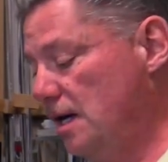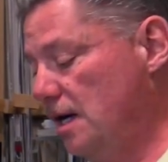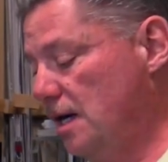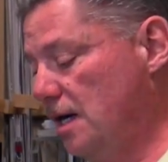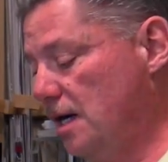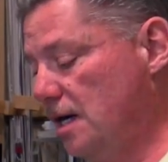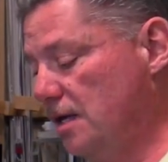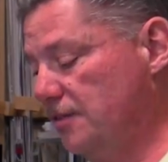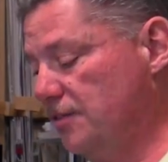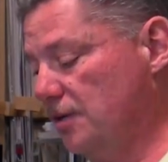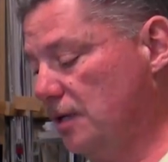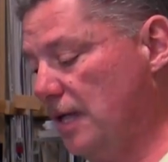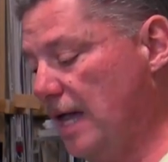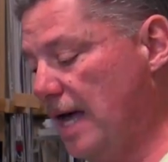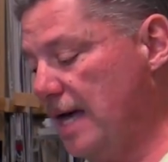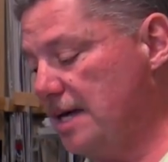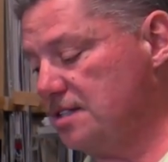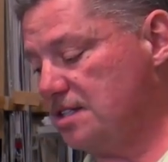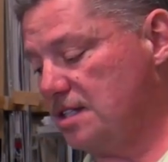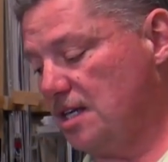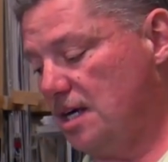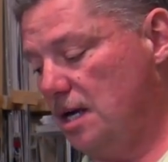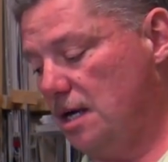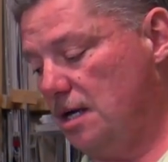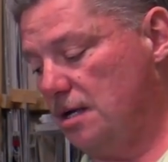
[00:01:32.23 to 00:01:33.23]
Uh, the
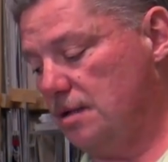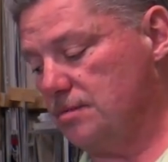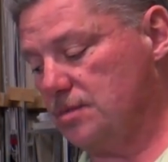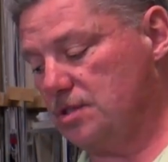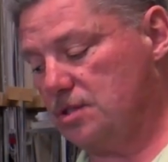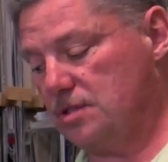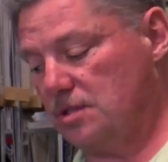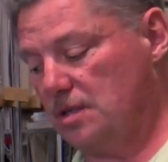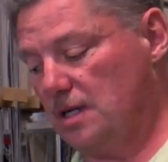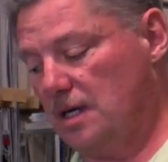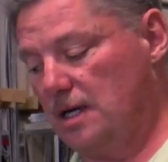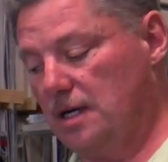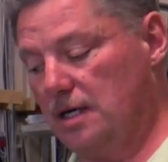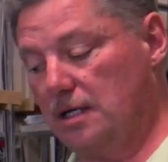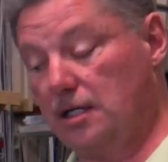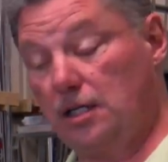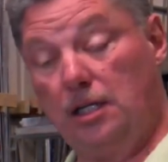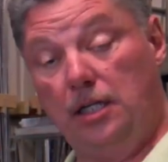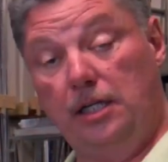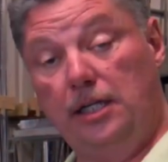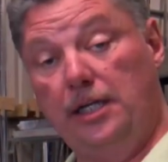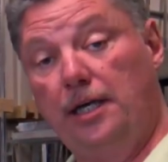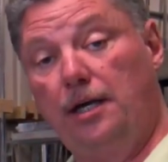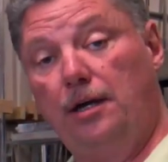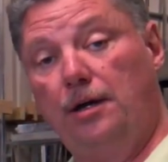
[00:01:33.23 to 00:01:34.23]
glass comes uh,
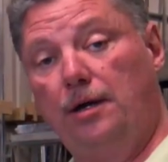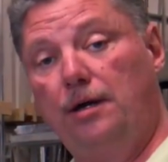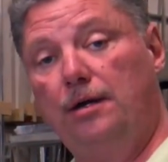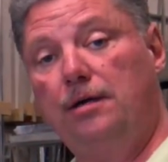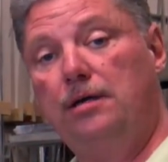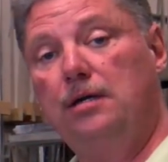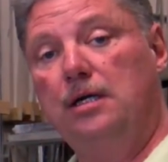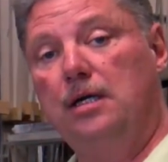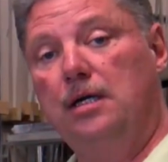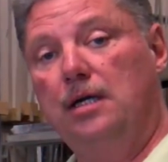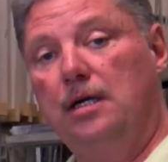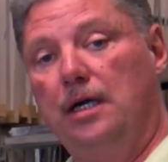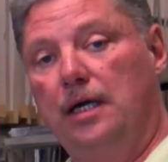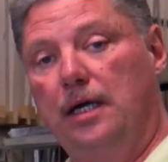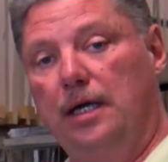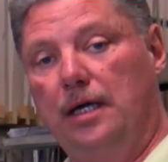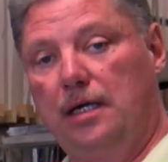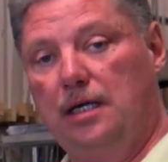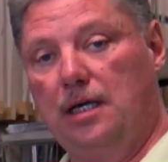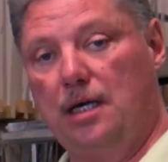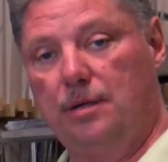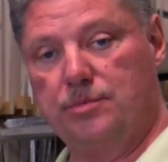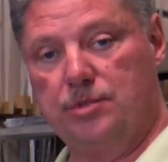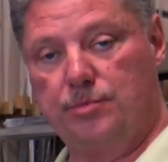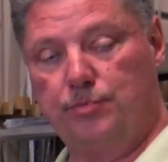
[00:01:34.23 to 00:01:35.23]
clear
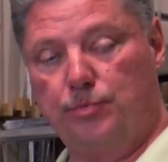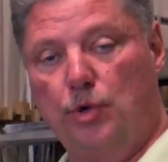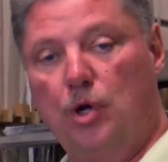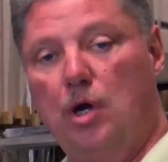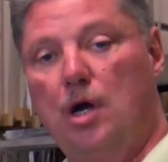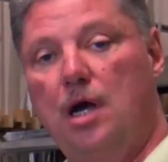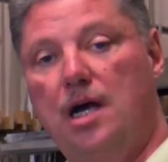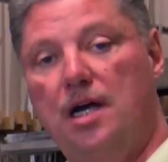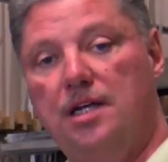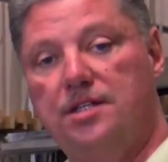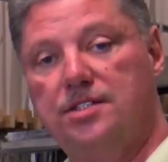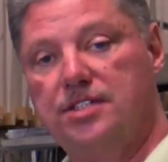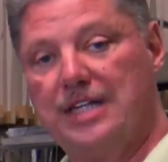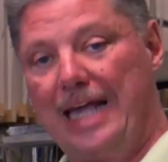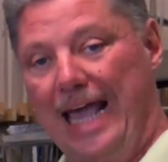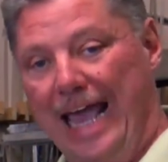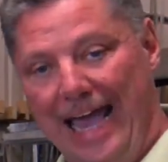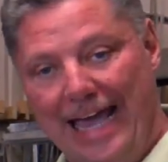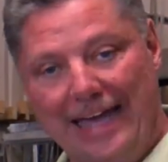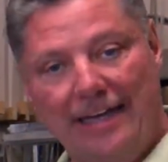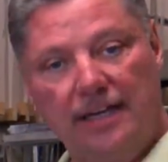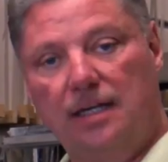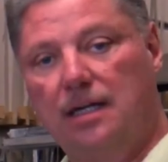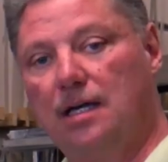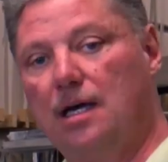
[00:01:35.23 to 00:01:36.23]
it comes bronze
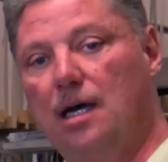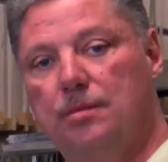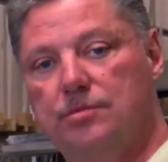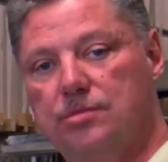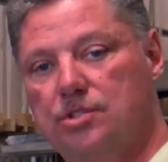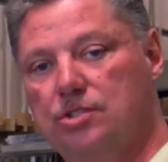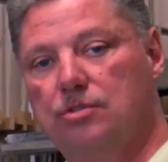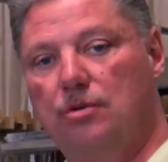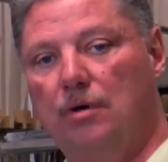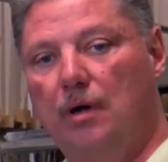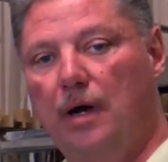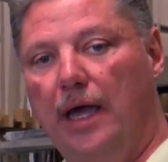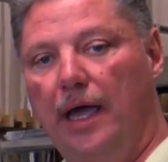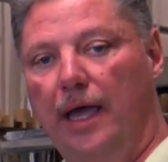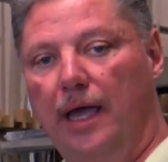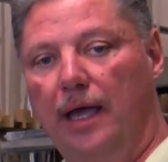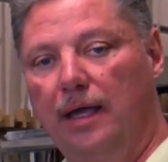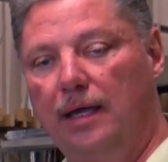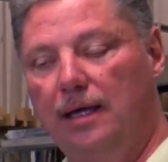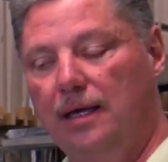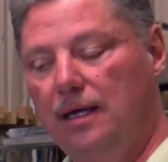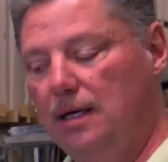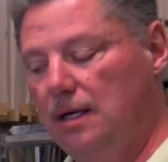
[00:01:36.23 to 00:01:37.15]
and it comes gray.